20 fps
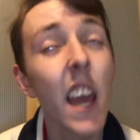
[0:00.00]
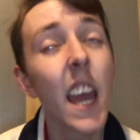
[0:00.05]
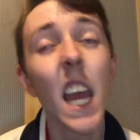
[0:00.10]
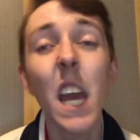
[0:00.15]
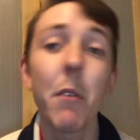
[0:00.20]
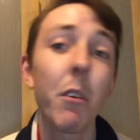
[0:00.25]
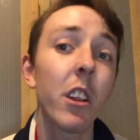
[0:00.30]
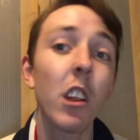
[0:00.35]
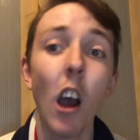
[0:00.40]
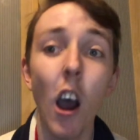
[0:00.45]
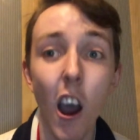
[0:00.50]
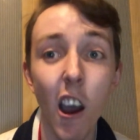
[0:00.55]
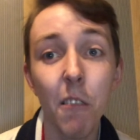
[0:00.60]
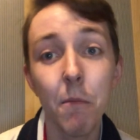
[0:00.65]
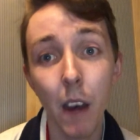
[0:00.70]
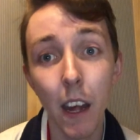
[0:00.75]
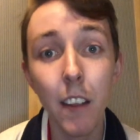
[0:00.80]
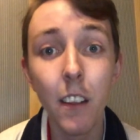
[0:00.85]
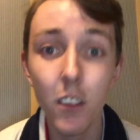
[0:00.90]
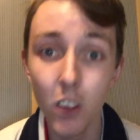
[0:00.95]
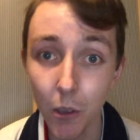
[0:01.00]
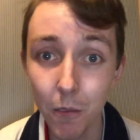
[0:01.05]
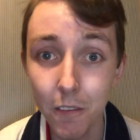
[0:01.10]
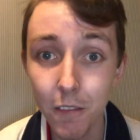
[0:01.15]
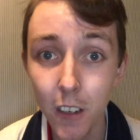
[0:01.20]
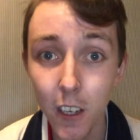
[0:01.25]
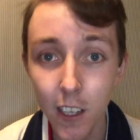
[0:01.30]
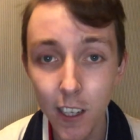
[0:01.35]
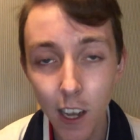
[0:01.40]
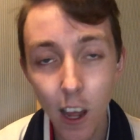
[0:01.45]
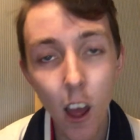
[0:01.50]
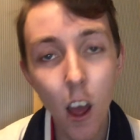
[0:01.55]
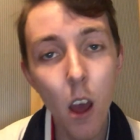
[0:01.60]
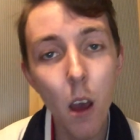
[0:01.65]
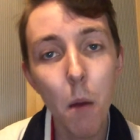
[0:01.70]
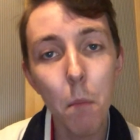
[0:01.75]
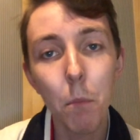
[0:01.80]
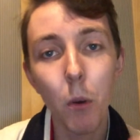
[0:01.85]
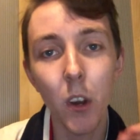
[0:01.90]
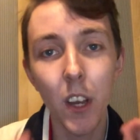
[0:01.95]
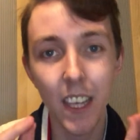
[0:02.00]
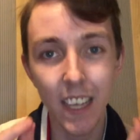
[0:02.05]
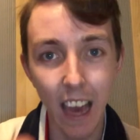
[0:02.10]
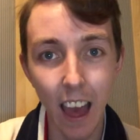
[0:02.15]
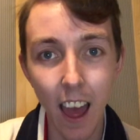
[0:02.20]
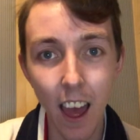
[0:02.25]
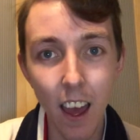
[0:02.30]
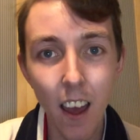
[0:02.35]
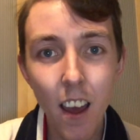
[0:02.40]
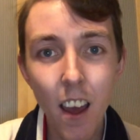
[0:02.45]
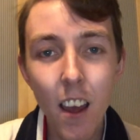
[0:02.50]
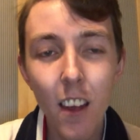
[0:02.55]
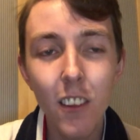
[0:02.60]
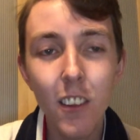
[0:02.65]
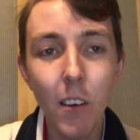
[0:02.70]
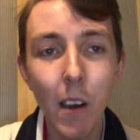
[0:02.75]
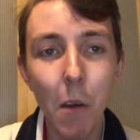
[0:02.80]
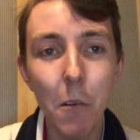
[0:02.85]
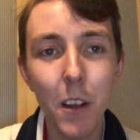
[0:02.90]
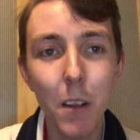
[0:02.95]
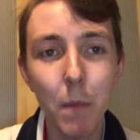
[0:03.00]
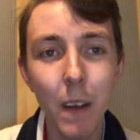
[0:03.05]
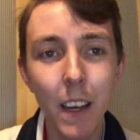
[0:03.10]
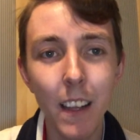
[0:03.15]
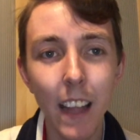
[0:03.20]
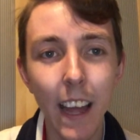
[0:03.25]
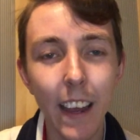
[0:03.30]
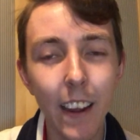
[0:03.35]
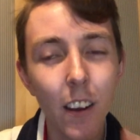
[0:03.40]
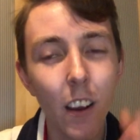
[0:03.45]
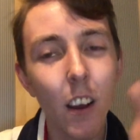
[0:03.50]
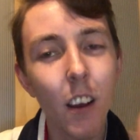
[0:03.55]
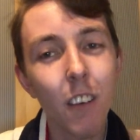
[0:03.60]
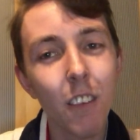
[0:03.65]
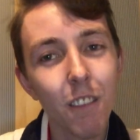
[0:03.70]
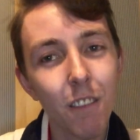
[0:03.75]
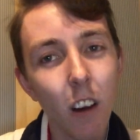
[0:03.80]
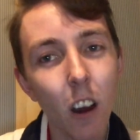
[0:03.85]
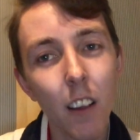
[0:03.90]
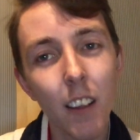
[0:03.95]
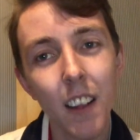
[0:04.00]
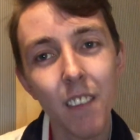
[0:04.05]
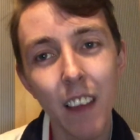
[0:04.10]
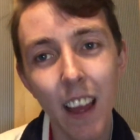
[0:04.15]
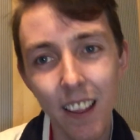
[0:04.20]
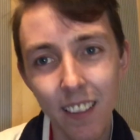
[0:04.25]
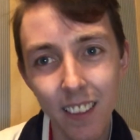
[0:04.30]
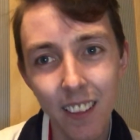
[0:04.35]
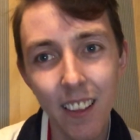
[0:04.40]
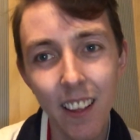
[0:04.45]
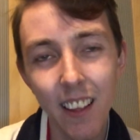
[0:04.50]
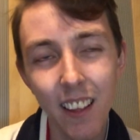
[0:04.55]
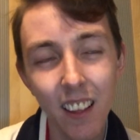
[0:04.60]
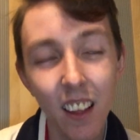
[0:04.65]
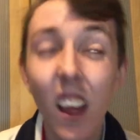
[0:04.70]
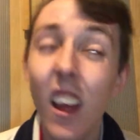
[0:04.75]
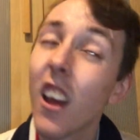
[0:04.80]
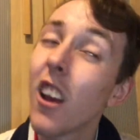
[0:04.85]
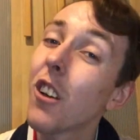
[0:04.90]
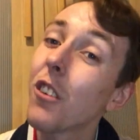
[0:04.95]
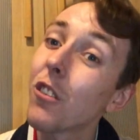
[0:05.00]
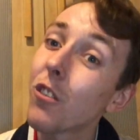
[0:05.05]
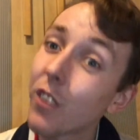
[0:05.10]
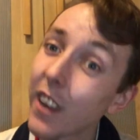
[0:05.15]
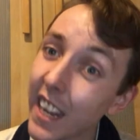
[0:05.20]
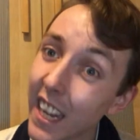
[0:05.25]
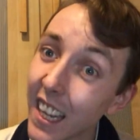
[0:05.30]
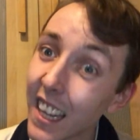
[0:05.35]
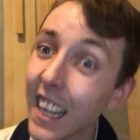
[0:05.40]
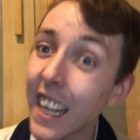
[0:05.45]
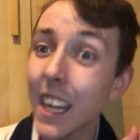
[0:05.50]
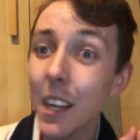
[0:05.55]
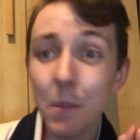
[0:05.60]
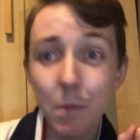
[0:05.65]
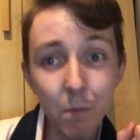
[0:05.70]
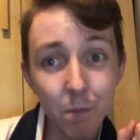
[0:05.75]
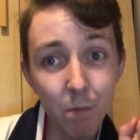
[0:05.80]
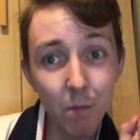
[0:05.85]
It was 7:30 something, but yeah. So I was a bit like, Voss events, really?